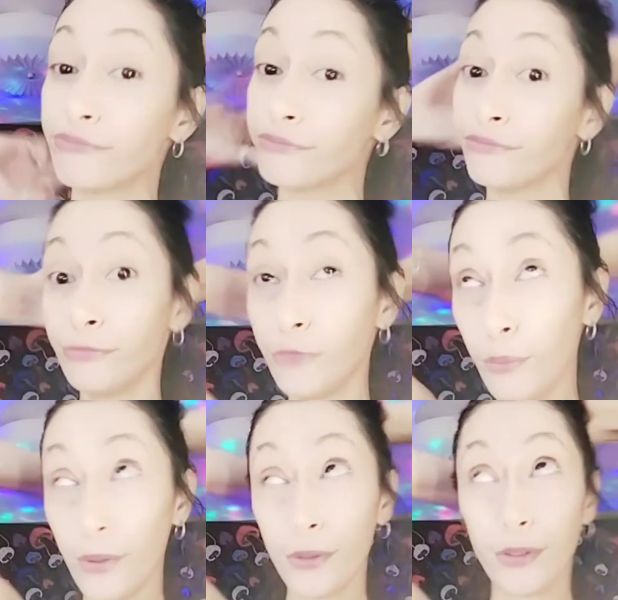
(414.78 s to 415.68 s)
You mean
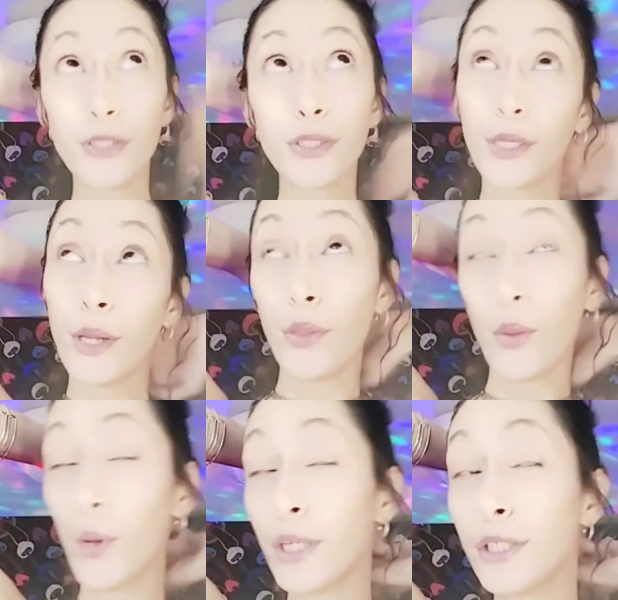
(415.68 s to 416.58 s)
testing out the
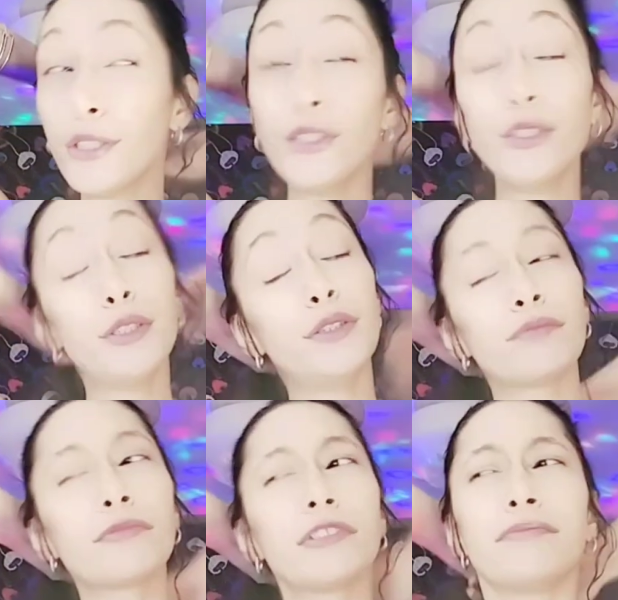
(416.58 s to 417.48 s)
waters?
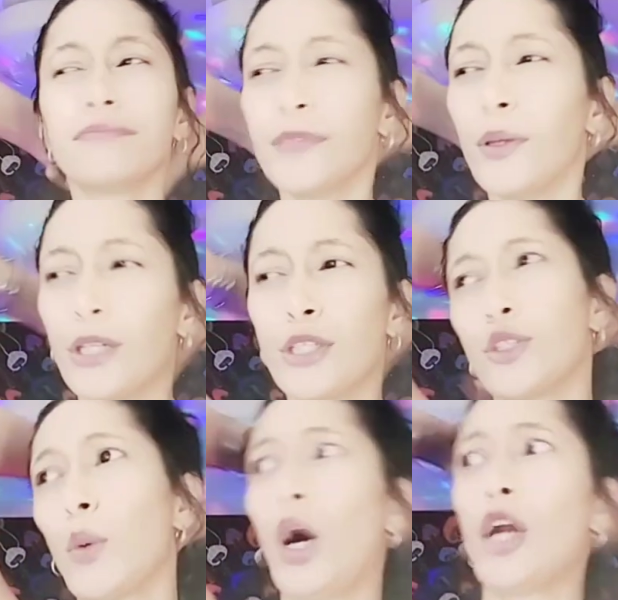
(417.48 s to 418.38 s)
What does the
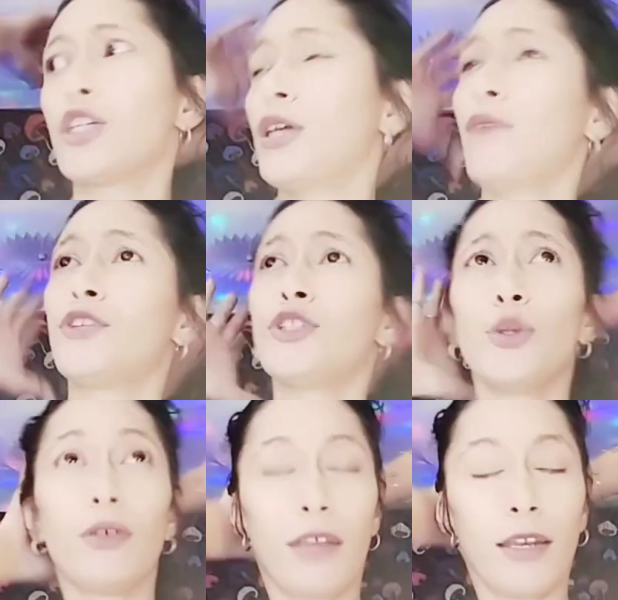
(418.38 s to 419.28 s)
waters have to do with
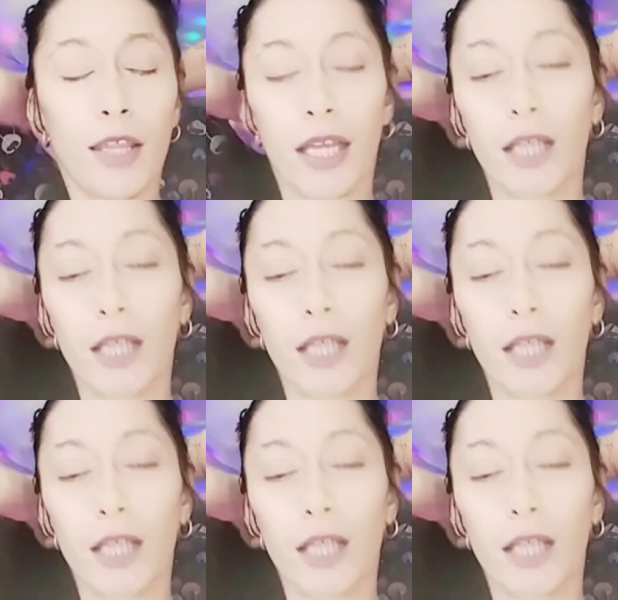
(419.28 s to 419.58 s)
anything?